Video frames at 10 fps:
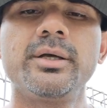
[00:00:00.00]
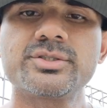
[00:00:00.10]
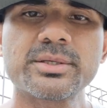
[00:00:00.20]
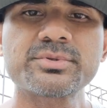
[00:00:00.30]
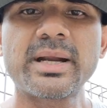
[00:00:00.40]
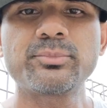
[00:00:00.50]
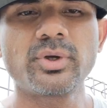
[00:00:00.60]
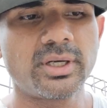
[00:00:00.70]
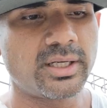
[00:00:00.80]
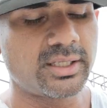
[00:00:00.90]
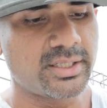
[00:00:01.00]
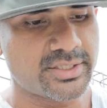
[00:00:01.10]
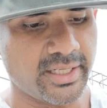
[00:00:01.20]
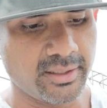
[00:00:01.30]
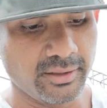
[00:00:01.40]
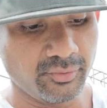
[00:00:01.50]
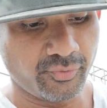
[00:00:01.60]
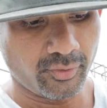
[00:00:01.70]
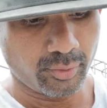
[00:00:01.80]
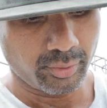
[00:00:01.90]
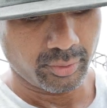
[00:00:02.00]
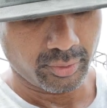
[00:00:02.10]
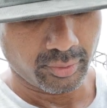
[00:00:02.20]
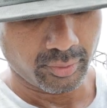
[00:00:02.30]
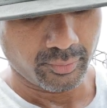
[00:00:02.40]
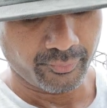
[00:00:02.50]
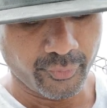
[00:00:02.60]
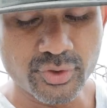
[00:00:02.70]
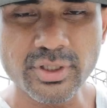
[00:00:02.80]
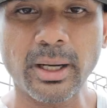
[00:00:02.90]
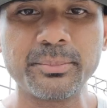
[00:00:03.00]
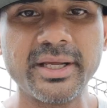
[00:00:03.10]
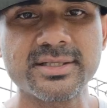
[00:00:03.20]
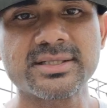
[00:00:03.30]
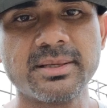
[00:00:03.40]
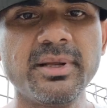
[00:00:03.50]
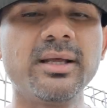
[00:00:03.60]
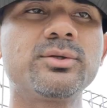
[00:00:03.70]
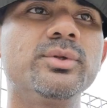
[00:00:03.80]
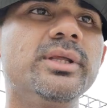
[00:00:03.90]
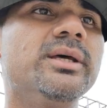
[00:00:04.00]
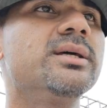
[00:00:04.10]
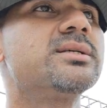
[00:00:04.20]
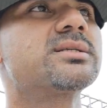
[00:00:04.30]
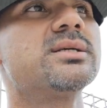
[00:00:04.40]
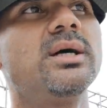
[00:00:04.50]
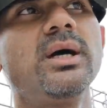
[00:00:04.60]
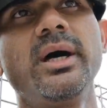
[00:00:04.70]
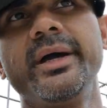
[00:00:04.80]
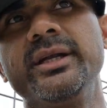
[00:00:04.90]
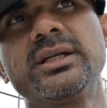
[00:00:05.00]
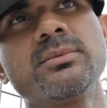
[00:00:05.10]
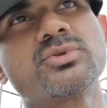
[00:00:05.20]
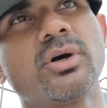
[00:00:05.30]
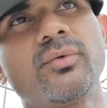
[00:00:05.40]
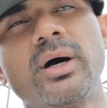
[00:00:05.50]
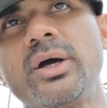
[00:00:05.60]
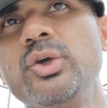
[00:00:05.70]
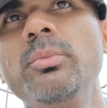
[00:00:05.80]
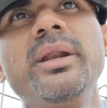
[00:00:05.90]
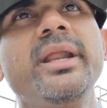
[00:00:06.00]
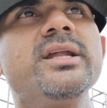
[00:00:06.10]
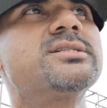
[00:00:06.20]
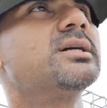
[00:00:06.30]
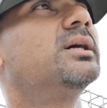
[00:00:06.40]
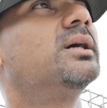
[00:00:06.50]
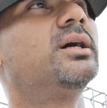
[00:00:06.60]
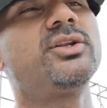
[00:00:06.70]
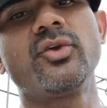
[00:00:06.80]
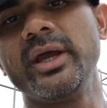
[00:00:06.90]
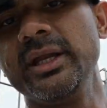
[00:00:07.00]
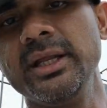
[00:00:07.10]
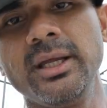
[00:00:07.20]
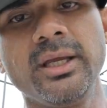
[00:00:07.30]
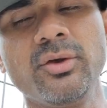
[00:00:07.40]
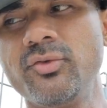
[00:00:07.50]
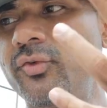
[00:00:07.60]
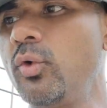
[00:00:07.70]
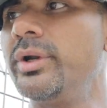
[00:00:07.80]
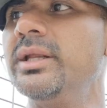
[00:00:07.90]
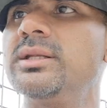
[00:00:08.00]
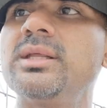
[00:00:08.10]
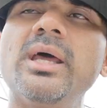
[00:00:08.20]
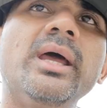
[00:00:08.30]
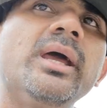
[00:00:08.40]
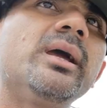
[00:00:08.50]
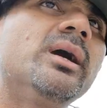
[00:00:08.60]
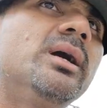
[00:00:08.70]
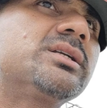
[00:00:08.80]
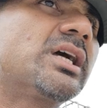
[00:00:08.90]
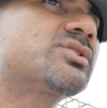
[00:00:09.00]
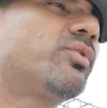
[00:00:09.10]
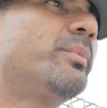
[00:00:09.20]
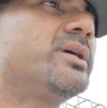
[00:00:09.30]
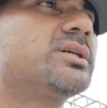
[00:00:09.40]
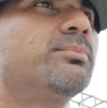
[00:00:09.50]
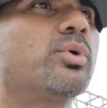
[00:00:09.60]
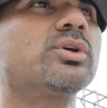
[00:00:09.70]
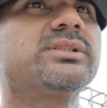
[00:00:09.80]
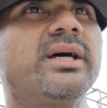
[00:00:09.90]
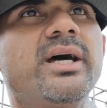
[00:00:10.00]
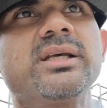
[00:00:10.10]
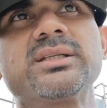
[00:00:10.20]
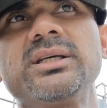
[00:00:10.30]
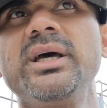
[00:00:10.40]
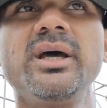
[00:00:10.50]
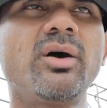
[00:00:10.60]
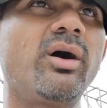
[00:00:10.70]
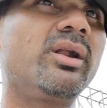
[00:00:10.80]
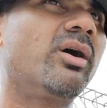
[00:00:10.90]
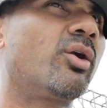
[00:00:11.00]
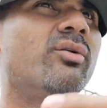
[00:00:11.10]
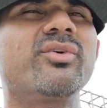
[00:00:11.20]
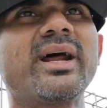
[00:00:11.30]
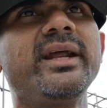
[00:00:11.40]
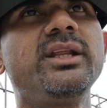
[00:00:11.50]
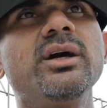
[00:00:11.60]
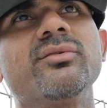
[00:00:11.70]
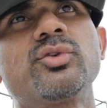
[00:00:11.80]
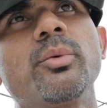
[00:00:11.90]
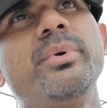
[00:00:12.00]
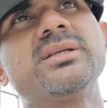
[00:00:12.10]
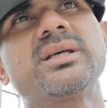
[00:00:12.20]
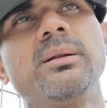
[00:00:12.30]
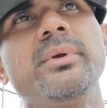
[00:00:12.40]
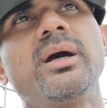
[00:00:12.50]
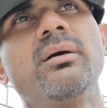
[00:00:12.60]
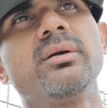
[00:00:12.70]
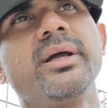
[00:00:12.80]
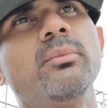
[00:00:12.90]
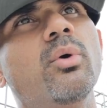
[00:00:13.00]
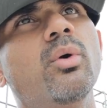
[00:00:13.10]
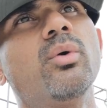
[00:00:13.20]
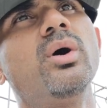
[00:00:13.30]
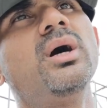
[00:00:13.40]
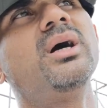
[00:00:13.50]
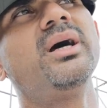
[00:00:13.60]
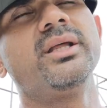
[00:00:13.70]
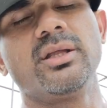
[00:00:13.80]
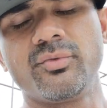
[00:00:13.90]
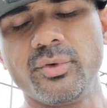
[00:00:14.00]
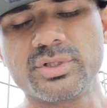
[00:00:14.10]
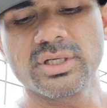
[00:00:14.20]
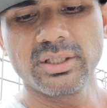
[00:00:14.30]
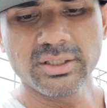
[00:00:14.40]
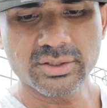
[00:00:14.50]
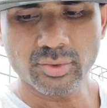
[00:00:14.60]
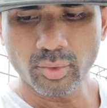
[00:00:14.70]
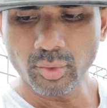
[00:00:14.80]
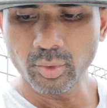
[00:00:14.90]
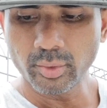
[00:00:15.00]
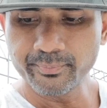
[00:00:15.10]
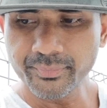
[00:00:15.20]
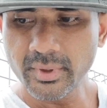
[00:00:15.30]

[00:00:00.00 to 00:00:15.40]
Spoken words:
subscribe to the channel for future updates similar to this in terms of human nature, training, food intake, transformation process, on a variety of topics I'll be covering more in the future. So